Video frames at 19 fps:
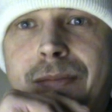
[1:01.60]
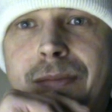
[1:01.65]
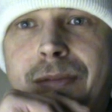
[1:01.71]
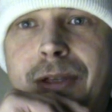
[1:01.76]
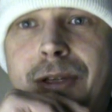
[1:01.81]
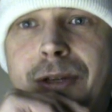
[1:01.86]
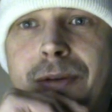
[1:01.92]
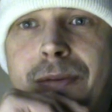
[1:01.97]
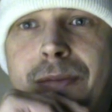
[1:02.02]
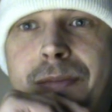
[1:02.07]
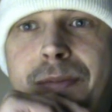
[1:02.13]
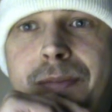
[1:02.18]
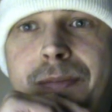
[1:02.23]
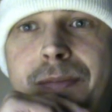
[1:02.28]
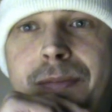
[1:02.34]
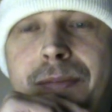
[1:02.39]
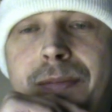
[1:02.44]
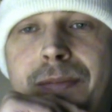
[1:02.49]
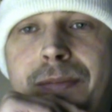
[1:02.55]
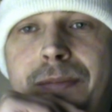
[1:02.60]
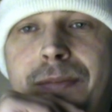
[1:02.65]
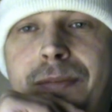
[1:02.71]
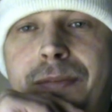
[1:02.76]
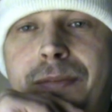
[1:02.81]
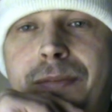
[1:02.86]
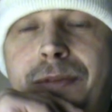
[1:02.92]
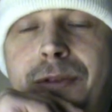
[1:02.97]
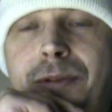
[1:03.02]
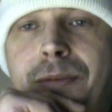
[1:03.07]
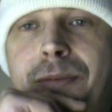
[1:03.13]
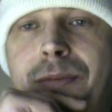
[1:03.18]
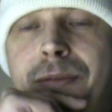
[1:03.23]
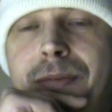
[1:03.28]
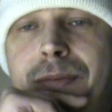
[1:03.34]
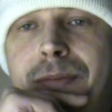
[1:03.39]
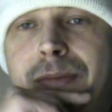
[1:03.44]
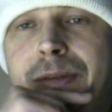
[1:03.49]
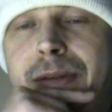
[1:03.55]
you know, do,
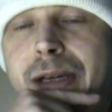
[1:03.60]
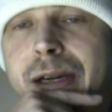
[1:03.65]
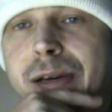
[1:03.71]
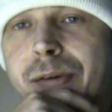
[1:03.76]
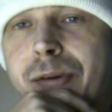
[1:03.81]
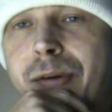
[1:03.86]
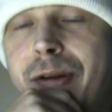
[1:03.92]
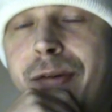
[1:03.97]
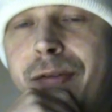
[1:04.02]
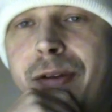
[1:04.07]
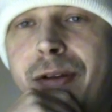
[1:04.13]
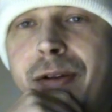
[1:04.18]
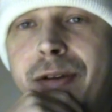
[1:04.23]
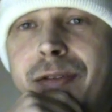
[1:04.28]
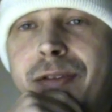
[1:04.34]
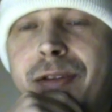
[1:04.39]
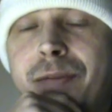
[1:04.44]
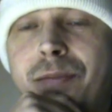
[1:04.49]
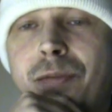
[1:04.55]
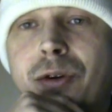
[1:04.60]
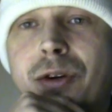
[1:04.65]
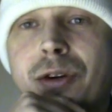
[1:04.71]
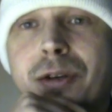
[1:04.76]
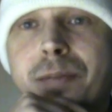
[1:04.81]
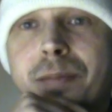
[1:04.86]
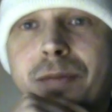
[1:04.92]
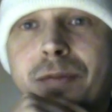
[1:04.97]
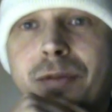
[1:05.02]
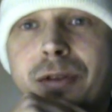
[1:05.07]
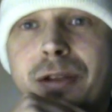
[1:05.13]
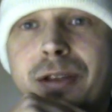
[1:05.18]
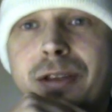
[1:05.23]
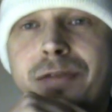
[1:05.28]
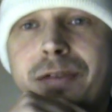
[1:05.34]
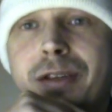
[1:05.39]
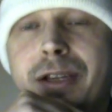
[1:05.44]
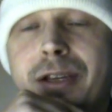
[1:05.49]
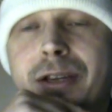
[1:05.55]
I could have done some work before this
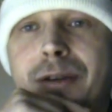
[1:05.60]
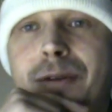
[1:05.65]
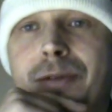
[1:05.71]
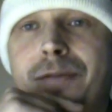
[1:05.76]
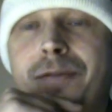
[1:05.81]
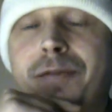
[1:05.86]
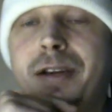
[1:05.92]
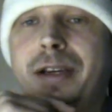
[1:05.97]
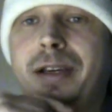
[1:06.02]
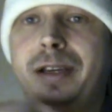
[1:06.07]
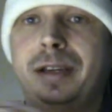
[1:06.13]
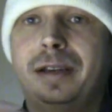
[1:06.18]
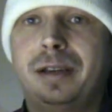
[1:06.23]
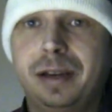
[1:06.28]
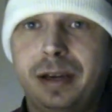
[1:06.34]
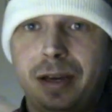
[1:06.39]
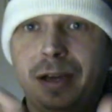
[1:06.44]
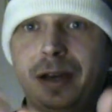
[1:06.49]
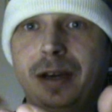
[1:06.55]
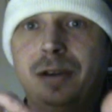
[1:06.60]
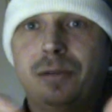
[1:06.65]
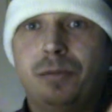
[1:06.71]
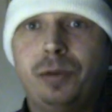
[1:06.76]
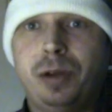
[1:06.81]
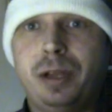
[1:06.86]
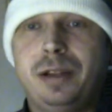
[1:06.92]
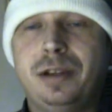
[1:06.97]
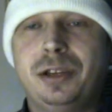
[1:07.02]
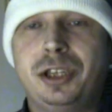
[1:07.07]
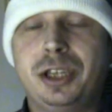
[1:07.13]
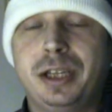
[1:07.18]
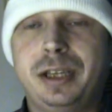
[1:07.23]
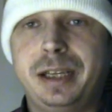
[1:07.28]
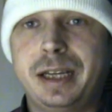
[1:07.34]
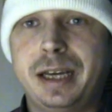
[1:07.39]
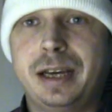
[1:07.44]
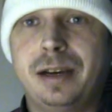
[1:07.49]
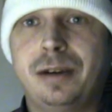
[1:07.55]
video and fucking written shit
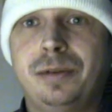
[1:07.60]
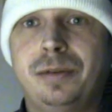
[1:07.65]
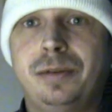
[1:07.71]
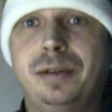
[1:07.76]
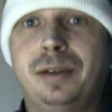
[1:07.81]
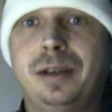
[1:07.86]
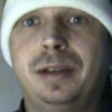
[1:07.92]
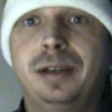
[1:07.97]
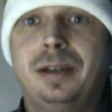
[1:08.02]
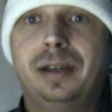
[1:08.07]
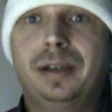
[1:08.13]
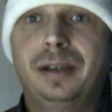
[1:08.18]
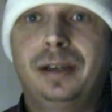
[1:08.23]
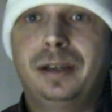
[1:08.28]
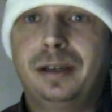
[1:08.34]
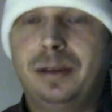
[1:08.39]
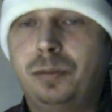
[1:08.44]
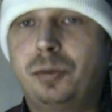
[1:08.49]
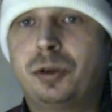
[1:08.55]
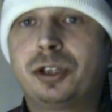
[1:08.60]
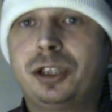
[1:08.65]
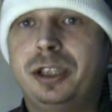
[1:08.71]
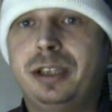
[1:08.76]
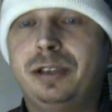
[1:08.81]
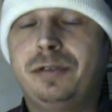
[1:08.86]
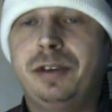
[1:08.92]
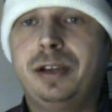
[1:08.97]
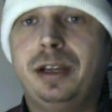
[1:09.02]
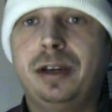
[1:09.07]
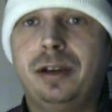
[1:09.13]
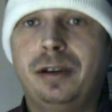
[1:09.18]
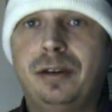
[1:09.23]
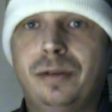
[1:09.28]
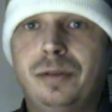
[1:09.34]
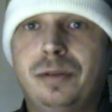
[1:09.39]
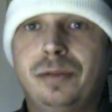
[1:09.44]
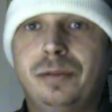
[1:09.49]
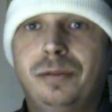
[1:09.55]
down. Uh, watch this
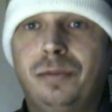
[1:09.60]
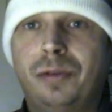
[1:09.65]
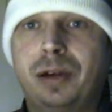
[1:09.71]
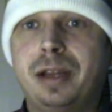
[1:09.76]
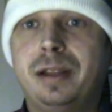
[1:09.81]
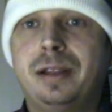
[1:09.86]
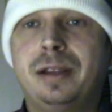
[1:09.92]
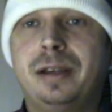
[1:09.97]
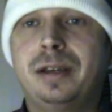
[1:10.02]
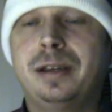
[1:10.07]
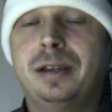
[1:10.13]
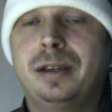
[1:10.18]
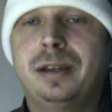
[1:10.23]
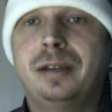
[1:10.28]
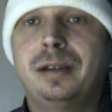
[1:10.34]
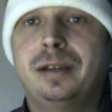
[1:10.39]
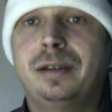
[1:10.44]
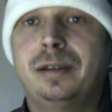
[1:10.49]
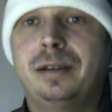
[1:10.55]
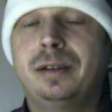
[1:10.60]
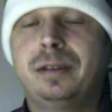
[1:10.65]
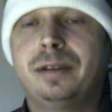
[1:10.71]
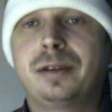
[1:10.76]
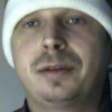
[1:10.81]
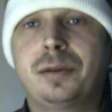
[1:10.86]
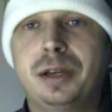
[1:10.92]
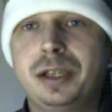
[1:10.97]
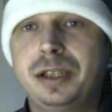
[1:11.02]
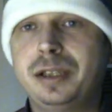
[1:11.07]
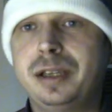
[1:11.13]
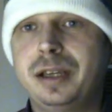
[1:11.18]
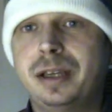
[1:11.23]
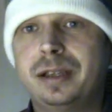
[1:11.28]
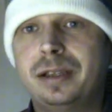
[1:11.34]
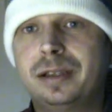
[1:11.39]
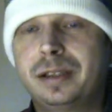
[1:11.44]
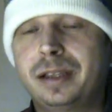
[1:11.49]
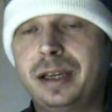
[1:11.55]
video, write the the
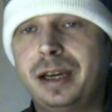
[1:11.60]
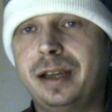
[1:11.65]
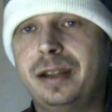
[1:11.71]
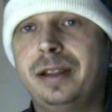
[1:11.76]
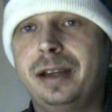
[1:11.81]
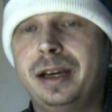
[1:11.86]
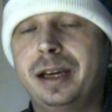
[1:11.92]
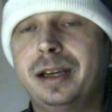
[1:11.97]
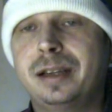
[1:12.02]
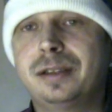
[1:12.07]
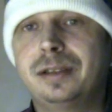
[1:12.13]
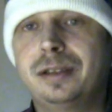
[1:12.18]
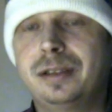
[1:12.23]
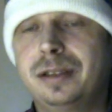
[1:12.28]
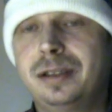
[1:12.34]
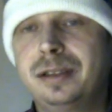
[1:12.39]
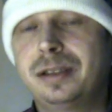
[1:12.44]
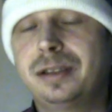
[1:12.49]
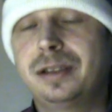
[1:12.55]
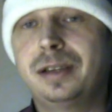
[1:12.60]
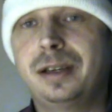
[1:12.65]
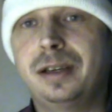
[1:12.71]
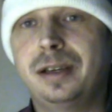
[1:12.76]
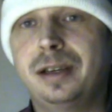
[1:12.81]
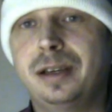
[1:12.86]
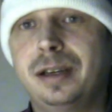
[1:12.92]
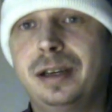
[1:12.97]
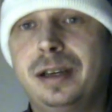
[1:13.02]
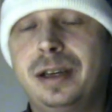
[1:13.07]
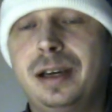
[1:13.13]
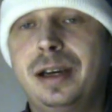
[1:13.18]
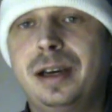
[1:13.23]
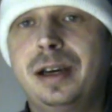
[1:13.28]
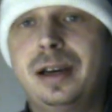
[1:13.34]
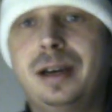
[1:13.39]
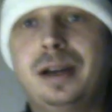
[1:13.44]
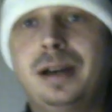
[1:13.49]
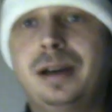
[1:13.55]
questions and the answers. Uh,
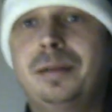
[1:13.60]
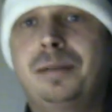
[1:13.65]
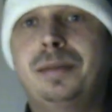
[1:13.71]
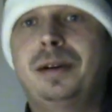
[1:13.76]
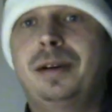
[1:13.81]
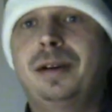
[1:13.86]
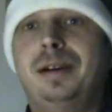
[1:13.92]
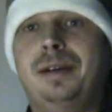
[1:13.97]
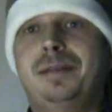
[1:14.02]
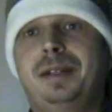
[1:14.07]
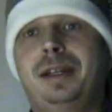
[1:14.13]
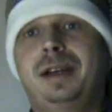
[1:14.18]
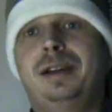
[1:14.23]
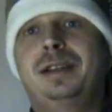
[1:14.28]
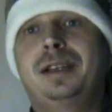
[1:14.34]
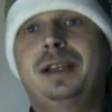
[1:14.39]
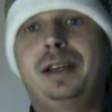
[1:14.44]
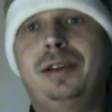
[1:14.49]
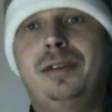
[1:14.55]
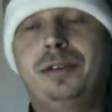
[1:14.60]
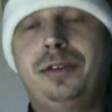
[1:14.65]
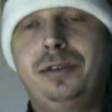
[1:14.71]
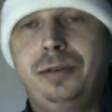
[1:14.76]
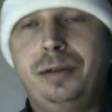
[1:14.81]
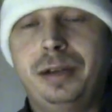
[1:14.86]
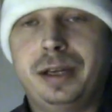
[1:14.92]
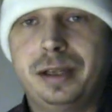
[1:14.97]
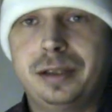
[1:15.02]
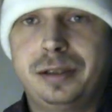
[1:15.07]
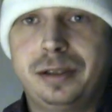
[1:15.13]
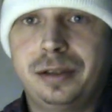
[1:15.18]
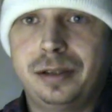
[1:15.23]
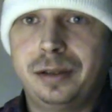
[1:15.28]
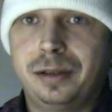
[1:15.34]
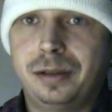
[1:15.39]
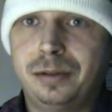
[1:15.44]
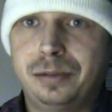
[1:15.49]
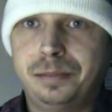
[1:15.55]
but I decided not to do that.
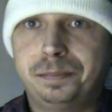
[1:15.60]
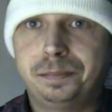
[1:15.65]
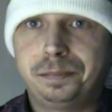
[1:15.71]
So